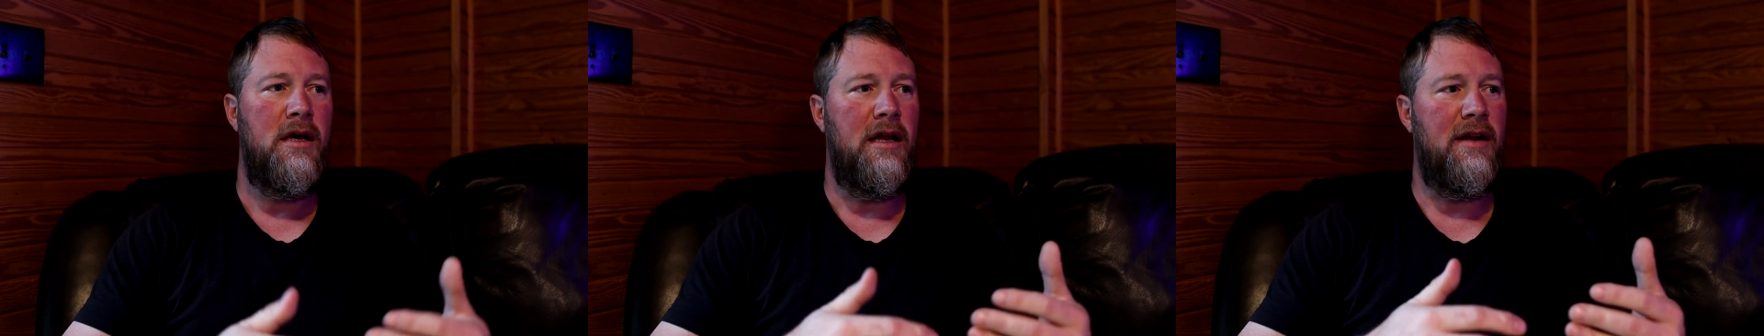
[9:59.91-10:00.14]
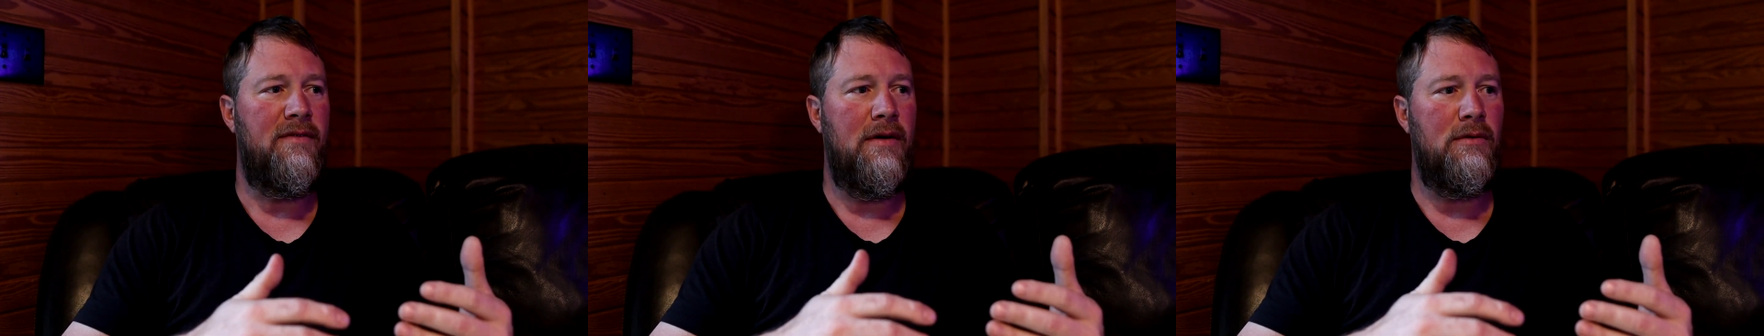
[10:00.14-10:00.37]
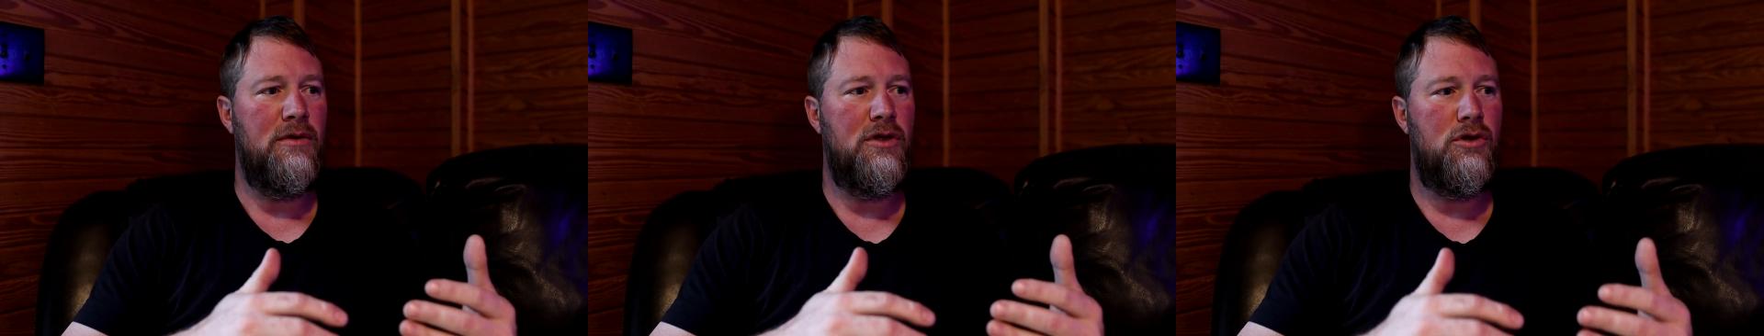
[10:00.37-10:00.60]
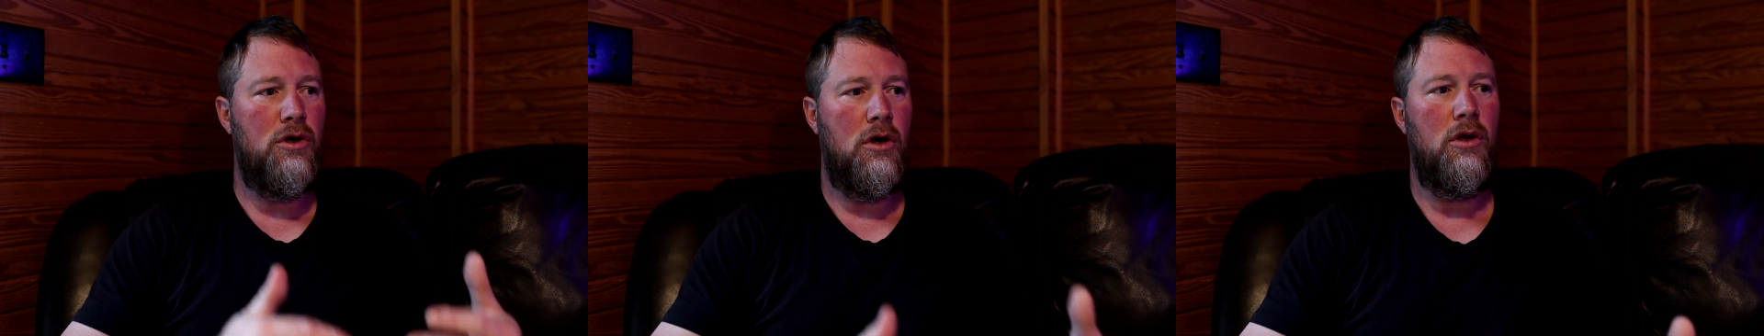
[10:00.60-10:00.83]
And if I was
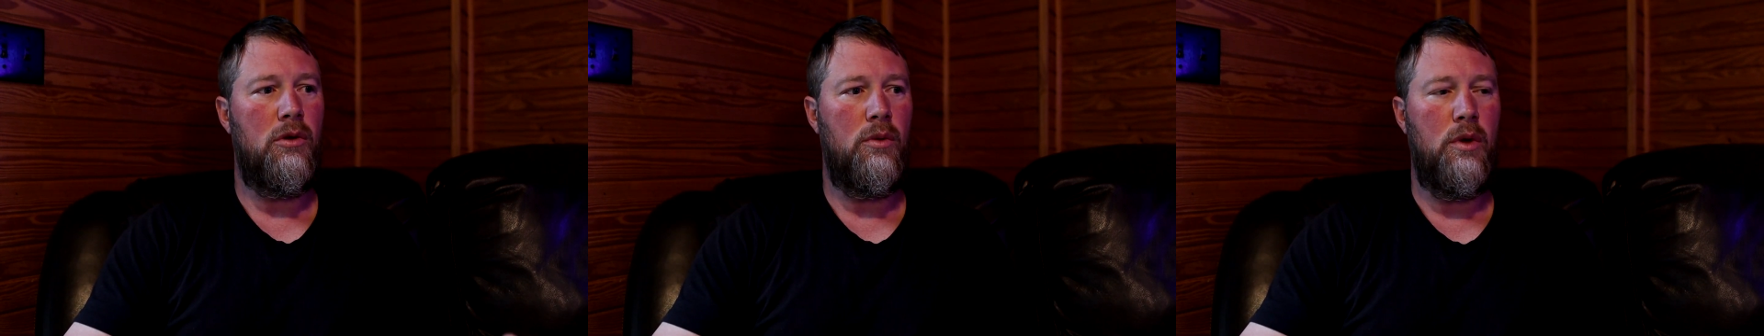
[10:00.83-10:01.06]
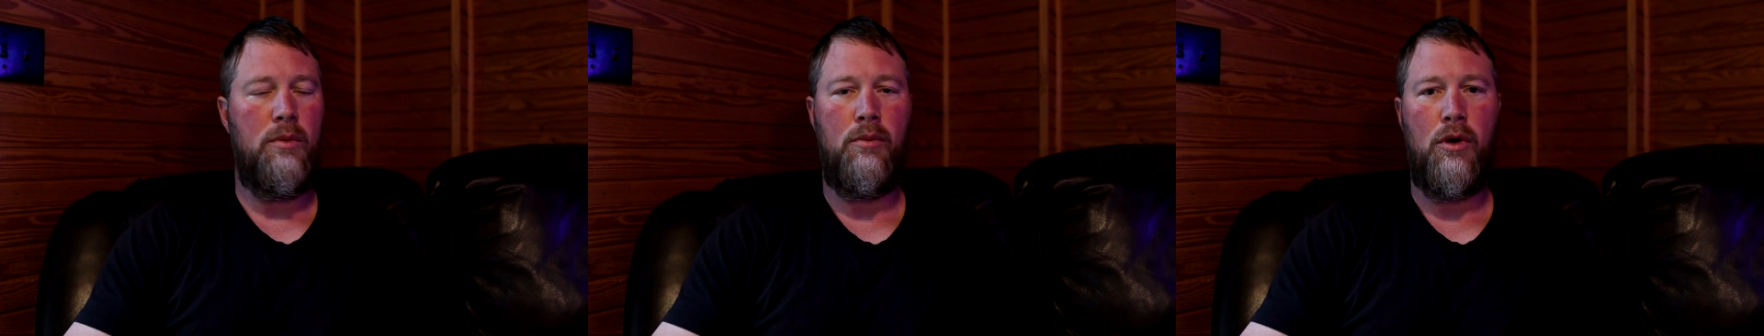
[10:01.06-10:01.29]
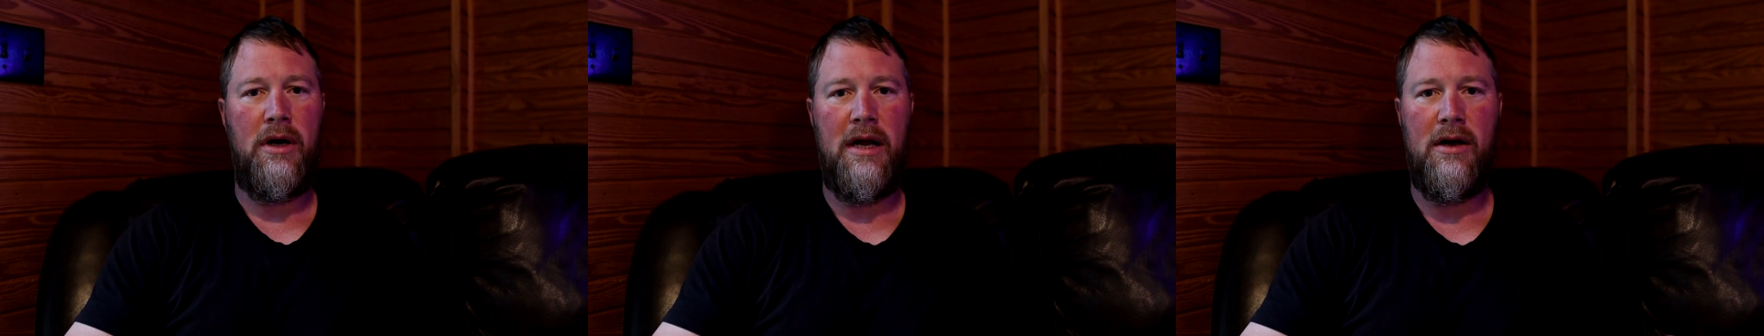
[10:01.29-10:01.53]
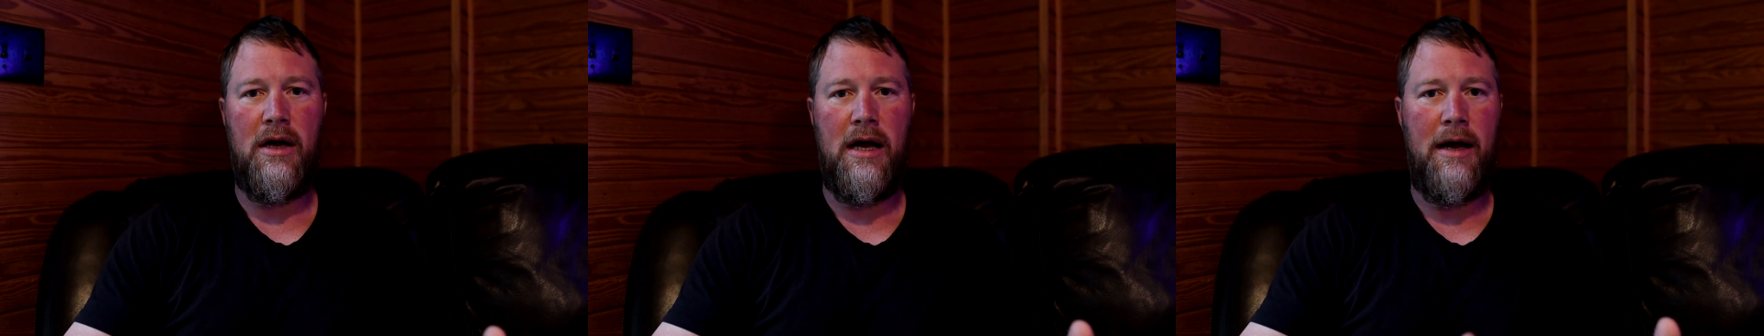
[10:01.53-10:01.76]
struggling with
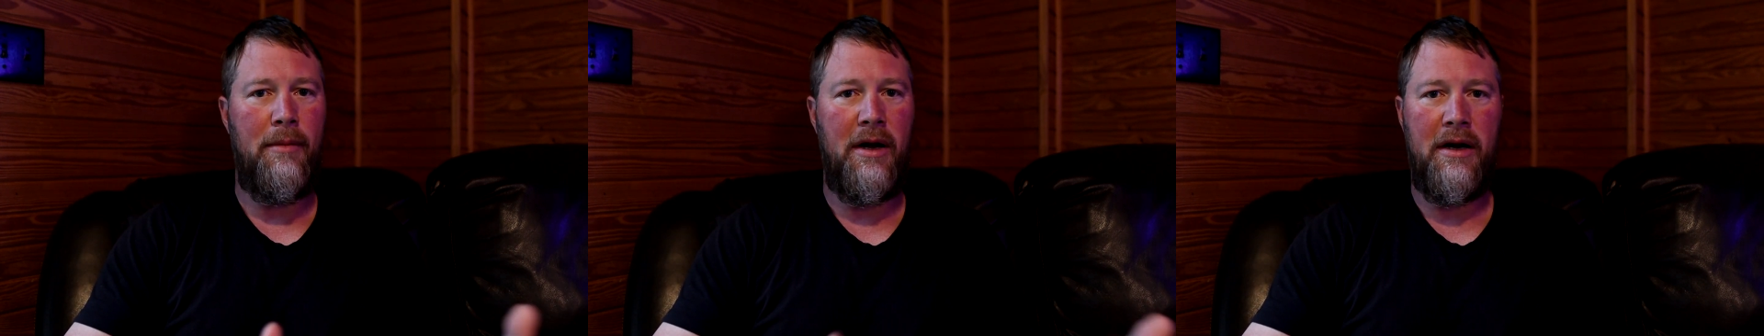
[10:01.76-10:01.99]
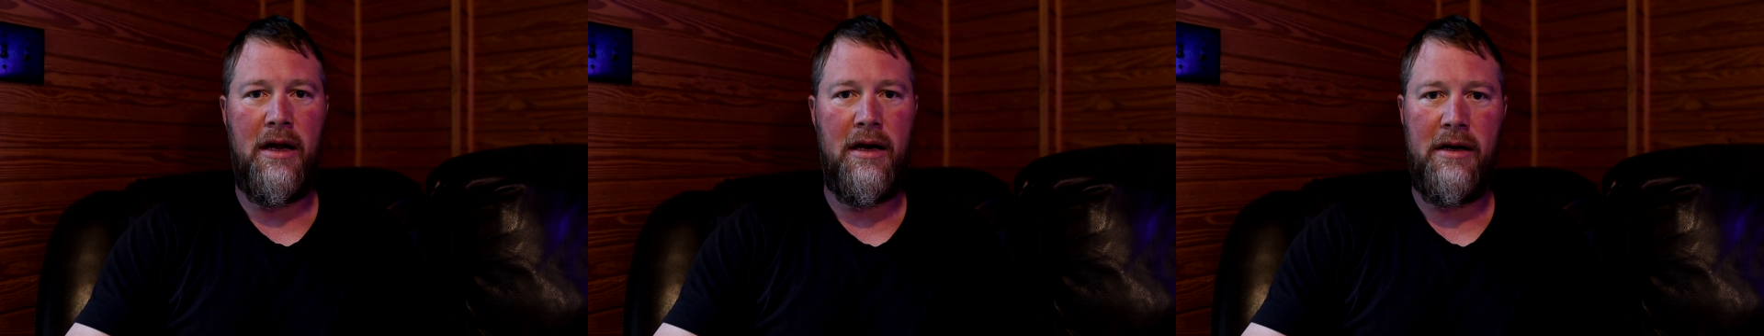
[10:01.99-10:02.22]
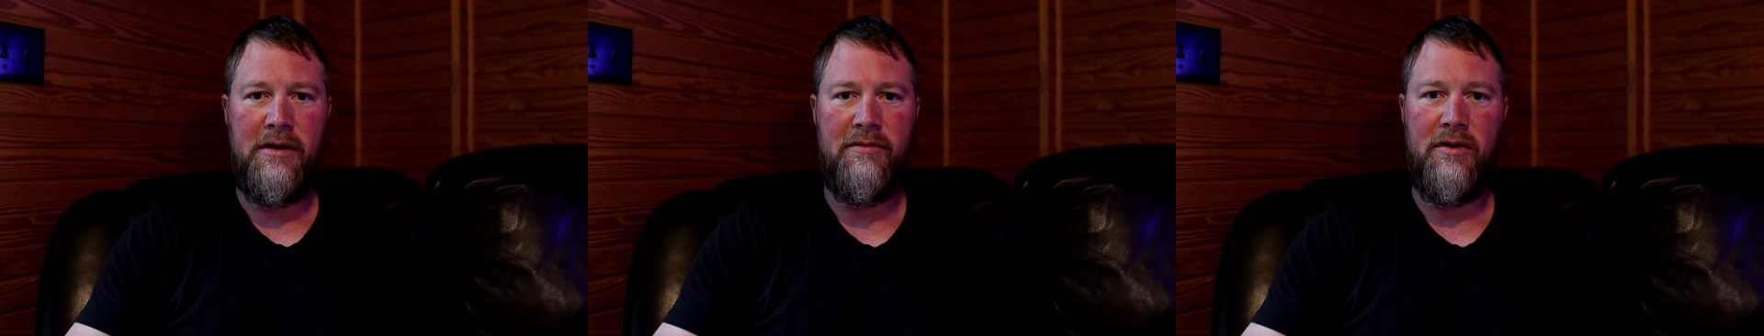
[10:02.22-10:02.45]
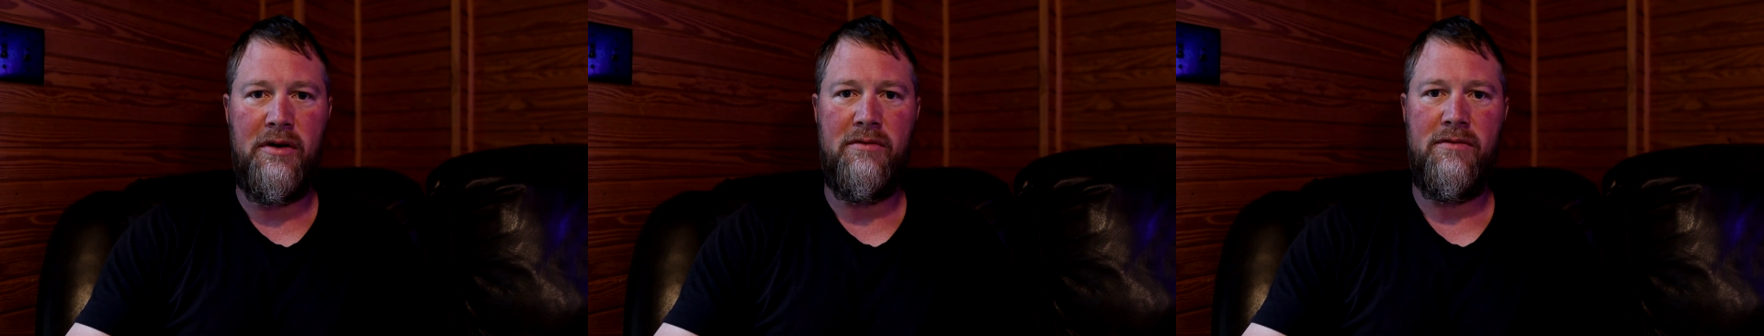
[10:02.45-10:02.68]
burnout, I might not
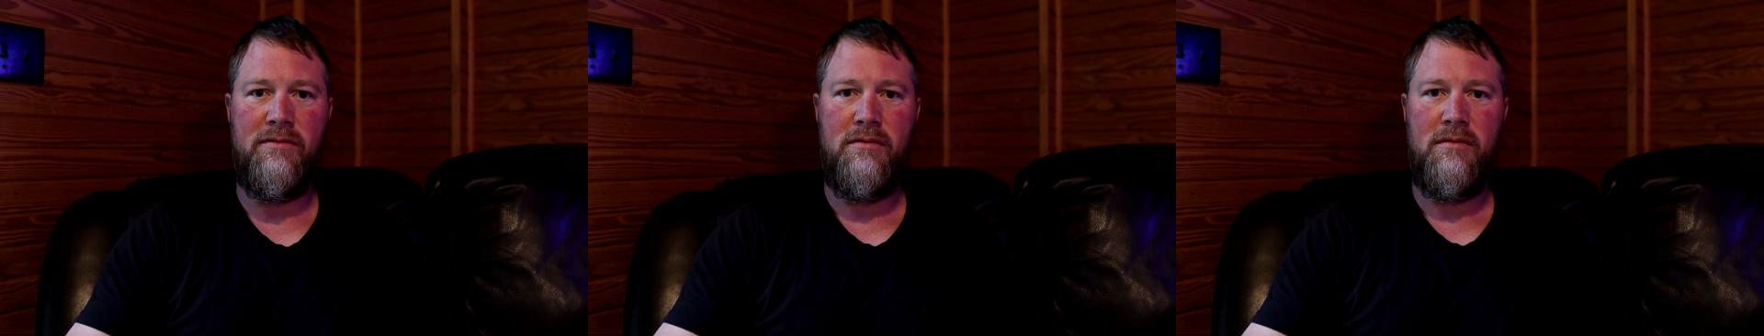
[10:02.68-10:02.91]
even have